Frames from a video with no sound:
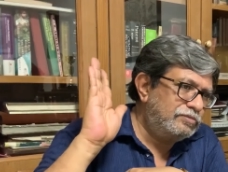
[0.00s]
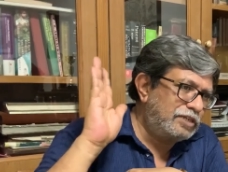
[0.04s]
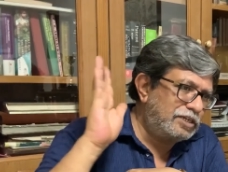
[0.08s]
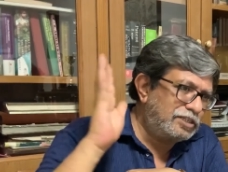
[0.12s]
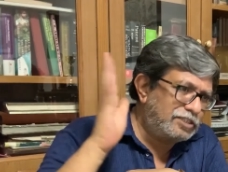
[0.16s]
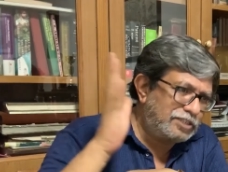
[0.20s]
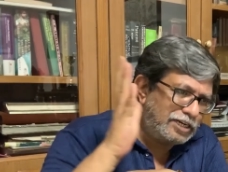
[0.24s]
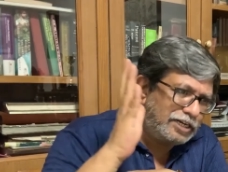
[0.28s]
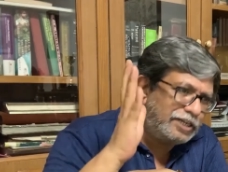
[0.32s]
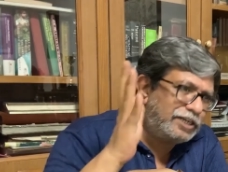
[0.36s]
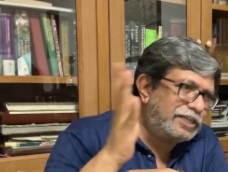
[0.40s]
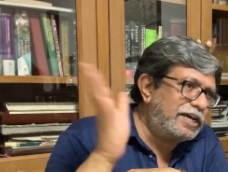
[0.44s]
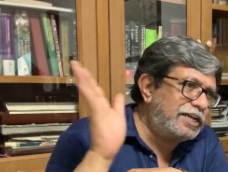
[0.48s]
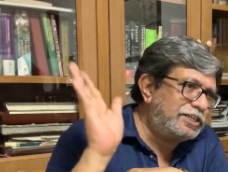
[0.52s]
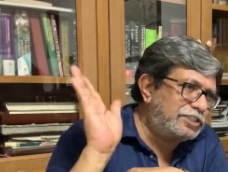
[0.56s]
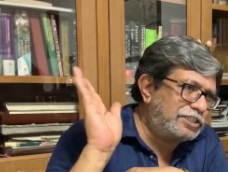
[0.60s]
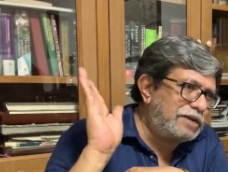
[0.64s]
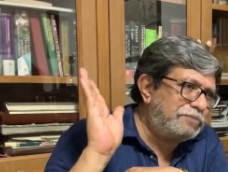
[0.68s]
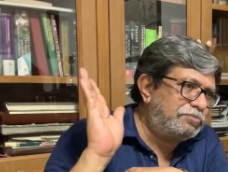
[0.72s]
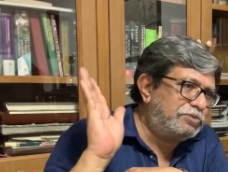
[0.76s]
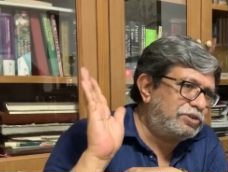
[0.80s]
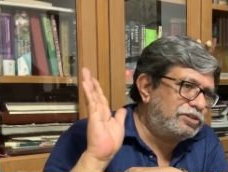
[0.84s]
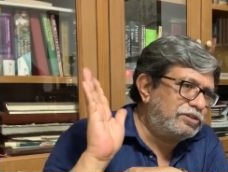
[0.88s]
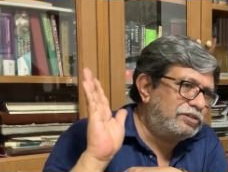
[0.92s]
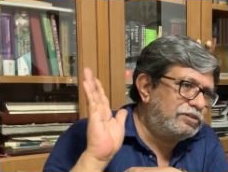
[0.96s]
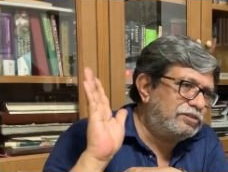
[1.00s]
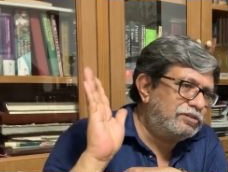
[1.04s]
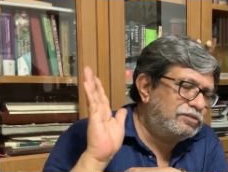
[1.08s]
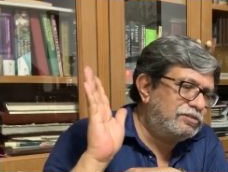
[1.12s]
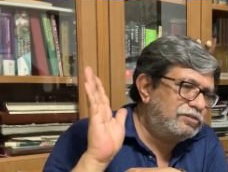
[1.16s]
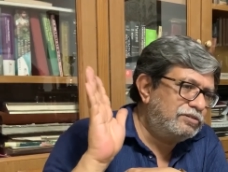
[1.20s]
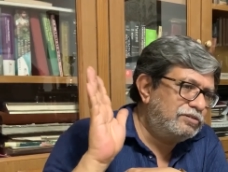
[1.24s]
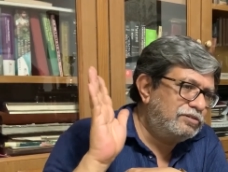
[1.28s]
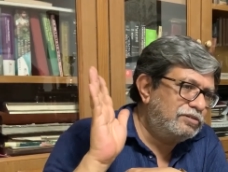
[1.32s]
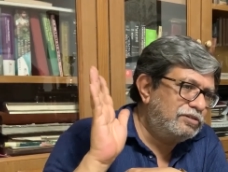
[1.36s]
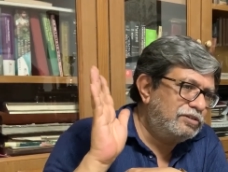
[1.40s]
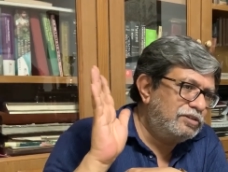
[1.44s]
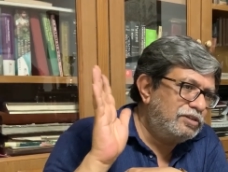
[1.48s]
there is an entire chapter.
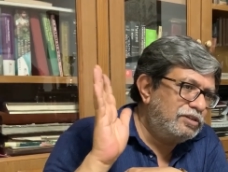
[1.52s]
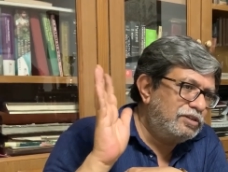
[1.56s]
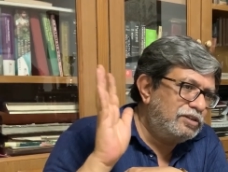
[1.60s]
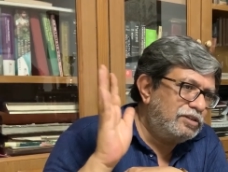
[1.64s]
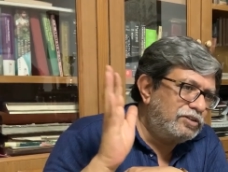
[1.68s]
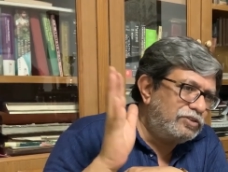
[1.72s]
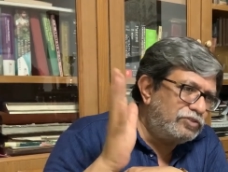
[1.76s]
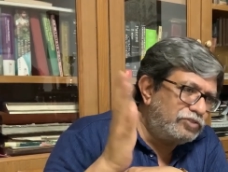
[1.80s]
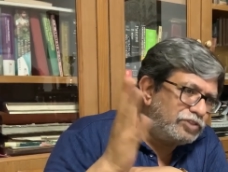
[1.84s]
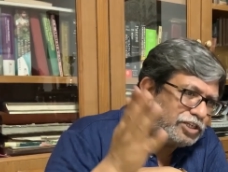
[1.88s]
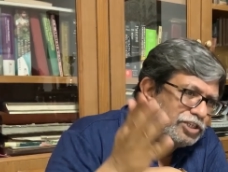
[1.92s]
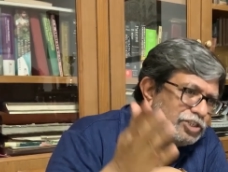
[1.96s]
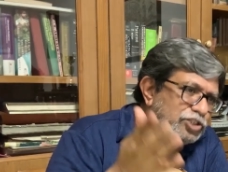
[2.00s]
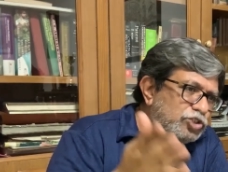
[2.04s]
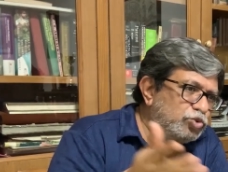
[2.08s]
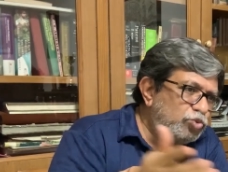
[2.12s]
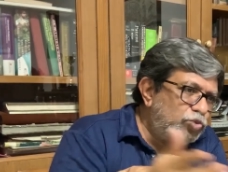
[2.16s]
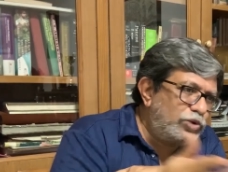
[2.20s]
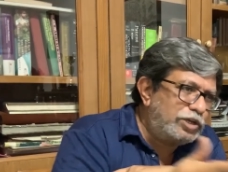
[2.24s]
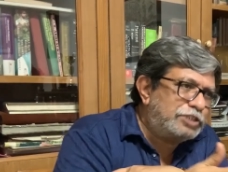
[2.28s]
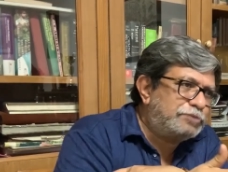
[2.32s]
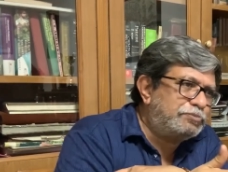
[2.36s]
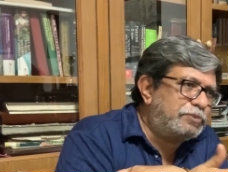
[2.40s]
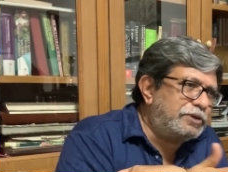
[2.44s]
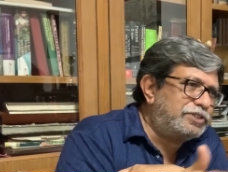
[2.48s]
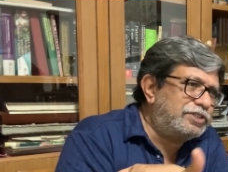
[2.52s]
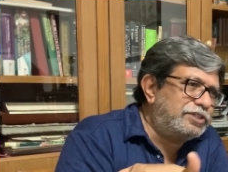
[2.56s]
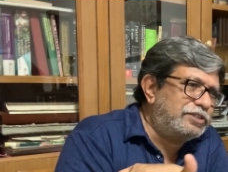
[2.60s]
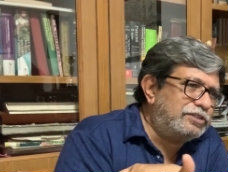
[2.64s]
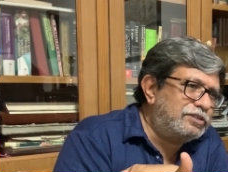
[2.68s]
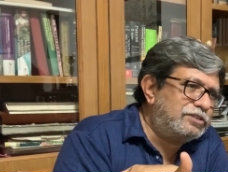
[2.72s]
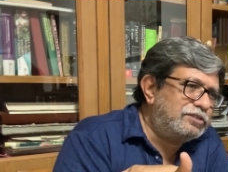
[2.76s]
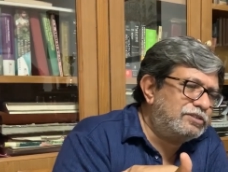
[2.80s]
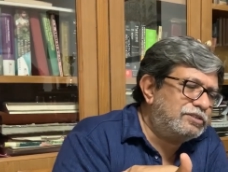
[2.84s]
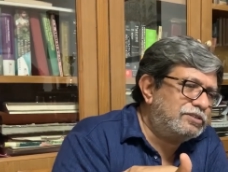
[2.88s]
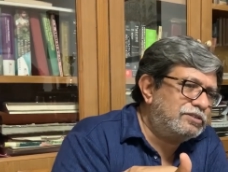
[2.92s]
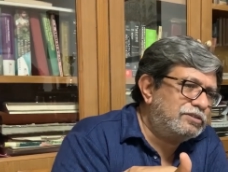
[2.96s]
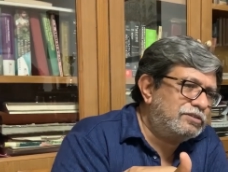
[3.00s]
These two
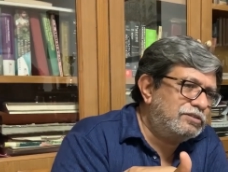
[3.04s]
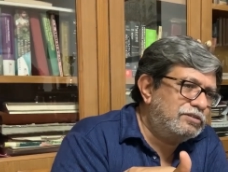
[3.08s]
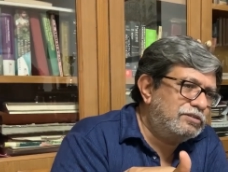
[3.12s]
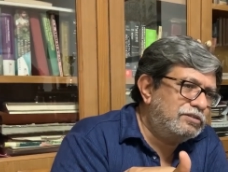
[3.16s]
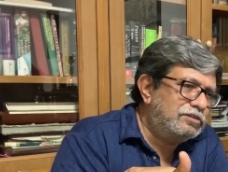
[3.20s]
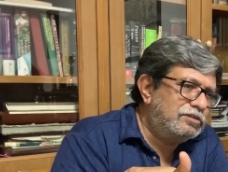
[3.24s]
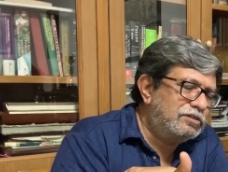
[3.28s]
expressions